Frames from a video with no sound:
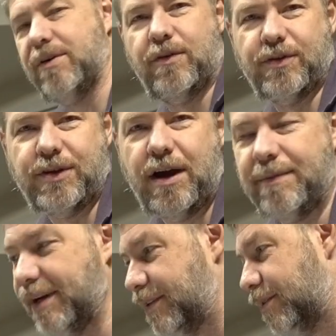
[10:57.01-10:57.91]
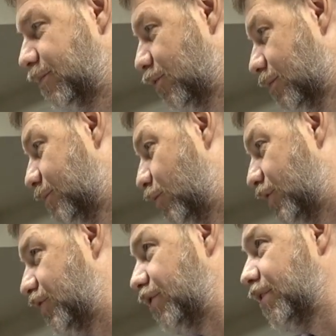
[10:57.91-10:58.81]
over time, I guess it absorbs
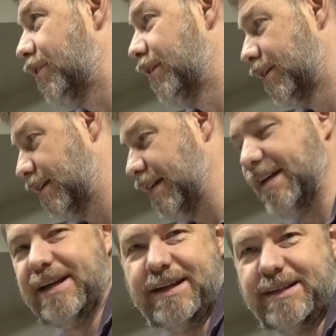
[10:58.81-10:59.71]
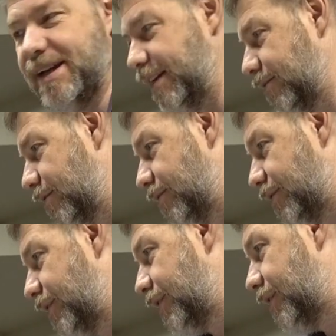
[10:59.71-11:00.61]
moisture and gets kind of
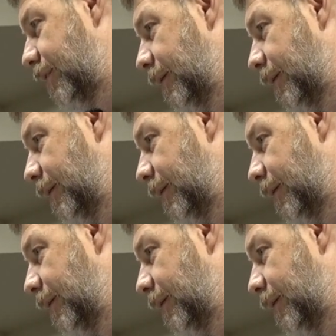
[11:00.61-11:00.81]
gross.